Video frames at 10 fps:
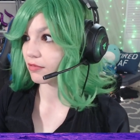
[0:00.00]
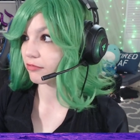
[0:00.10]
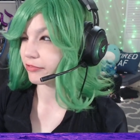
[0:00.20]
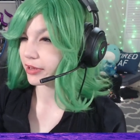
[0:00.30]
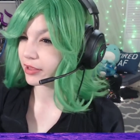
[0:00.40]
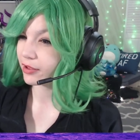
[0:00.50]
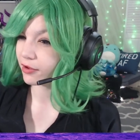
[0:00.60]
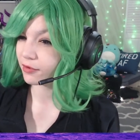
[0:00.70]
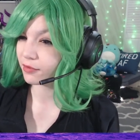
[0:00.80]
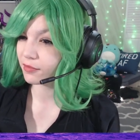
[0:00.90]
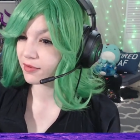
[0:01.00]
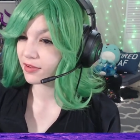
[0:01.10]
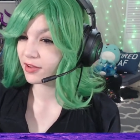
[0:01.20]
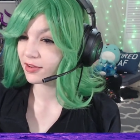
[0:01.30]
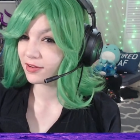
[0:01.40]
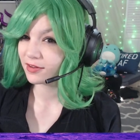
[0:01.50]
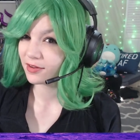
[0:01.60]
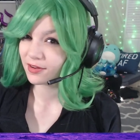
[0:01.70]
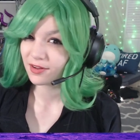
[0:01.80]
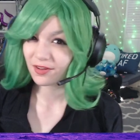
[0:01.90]
video.
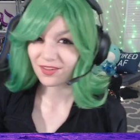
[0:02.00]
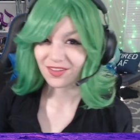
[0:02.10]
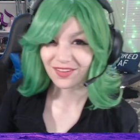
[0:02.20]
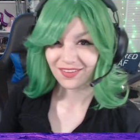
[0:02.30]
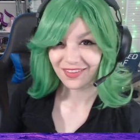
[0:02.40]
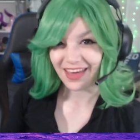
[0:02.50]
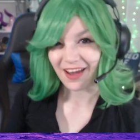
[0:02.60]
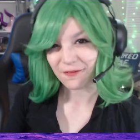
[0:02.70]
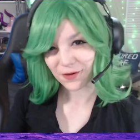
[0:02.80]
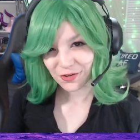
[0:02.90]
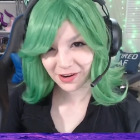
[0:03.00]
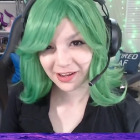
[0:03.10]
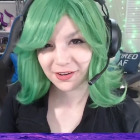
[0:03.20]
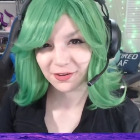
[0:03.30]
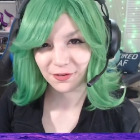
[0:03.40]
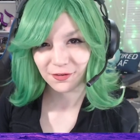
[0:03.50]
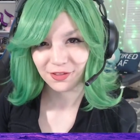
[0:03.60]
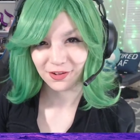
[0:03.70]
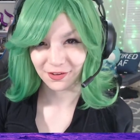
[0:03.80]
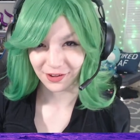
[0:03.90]
Yeah, we're trying a new
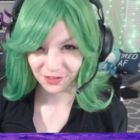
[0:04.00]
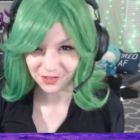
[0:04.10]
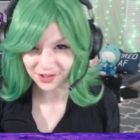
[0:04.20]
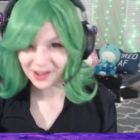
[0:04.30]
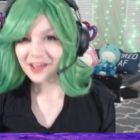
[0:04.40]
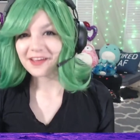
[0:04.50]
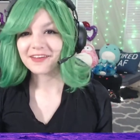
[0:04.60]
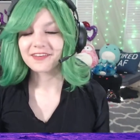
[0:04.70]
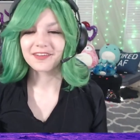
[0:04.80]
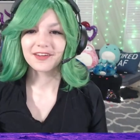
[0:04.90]
series today.